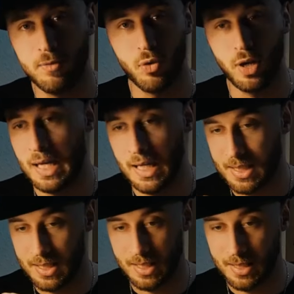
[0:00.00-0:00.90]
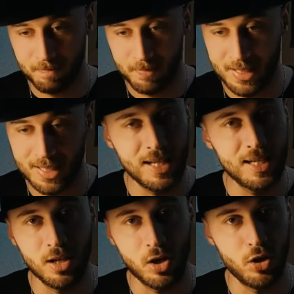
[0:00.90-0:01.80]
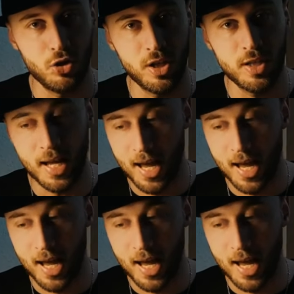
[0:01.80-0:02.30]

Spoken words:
for his sick urges,